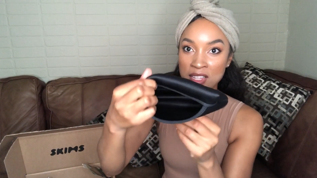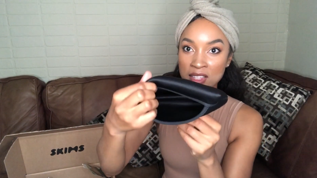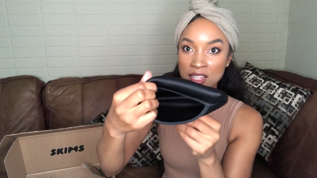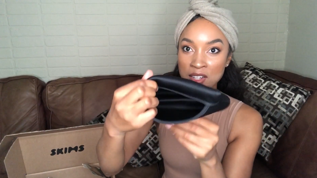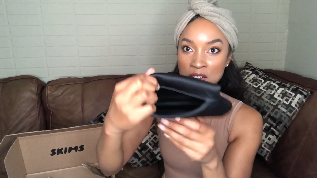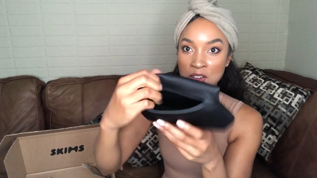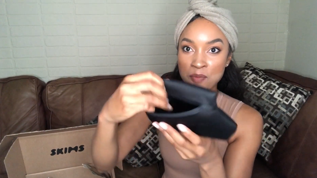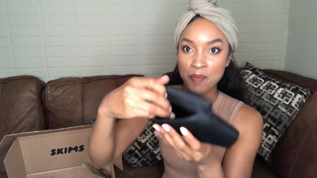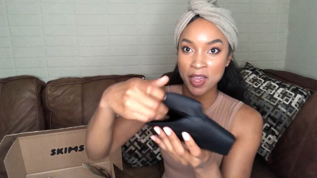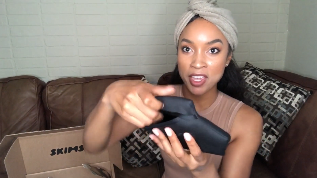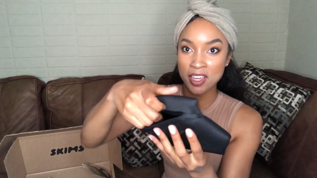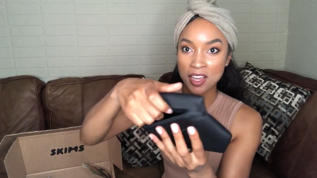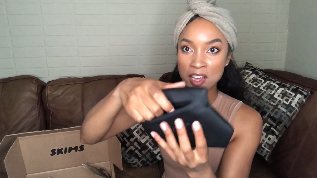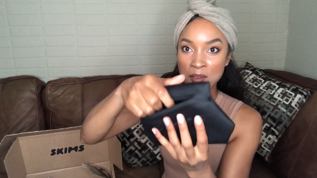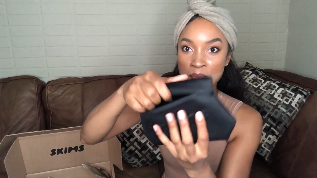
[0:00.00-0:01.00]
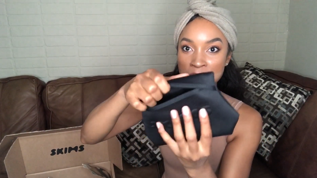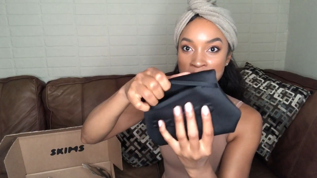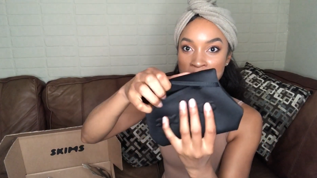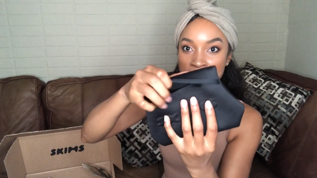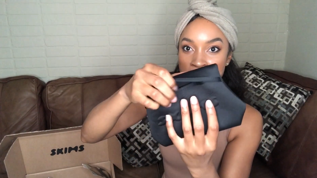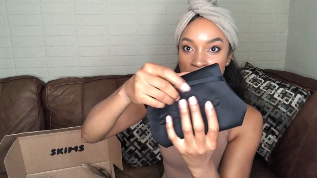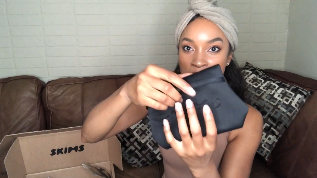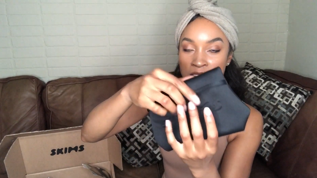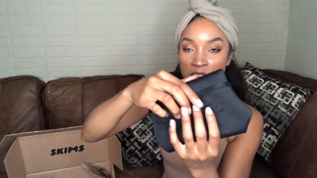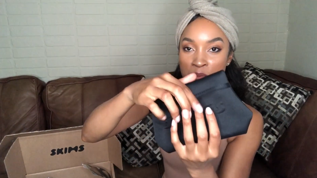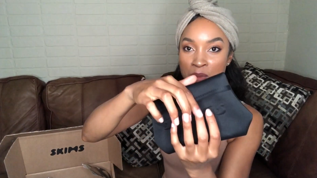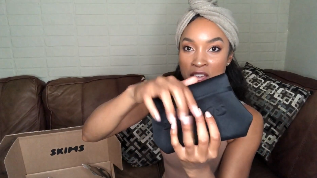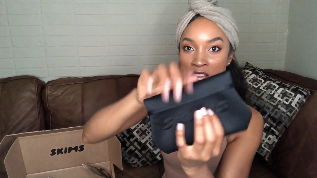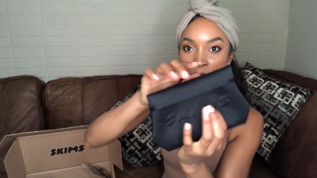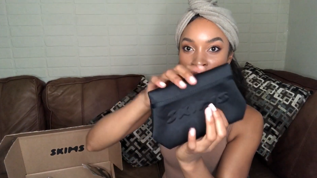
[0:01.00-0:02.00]
a little makeup
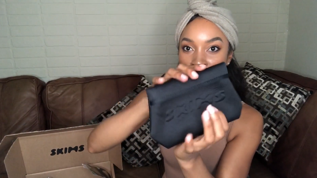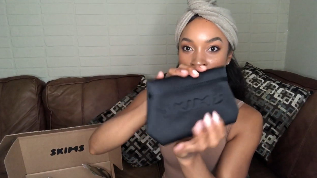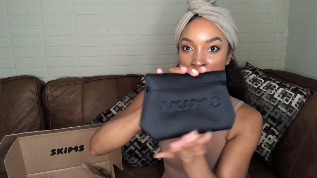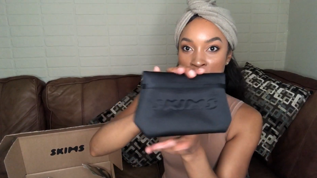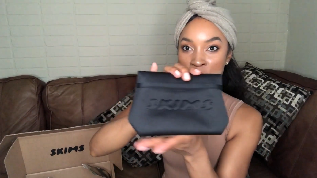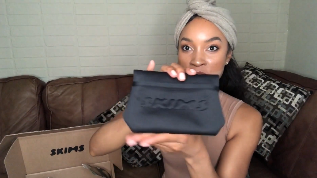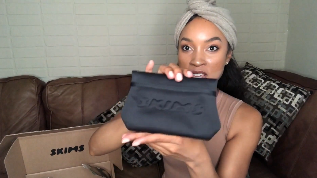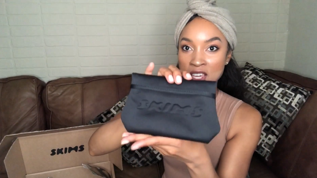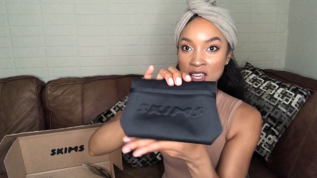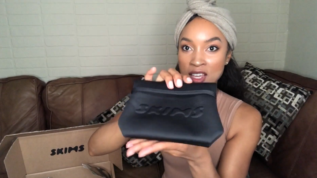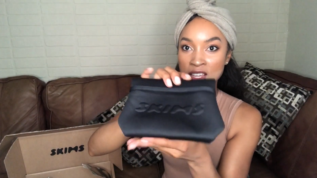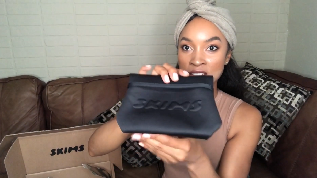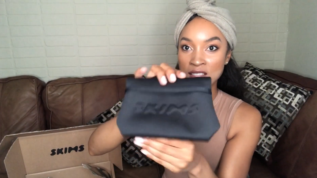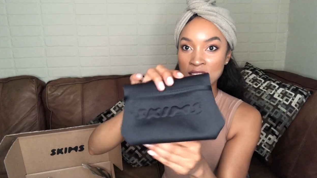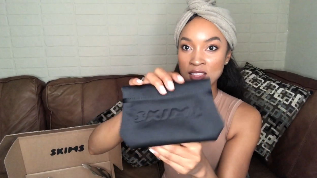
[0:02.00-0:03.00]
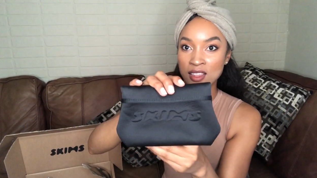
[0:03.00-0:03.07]
to go kit.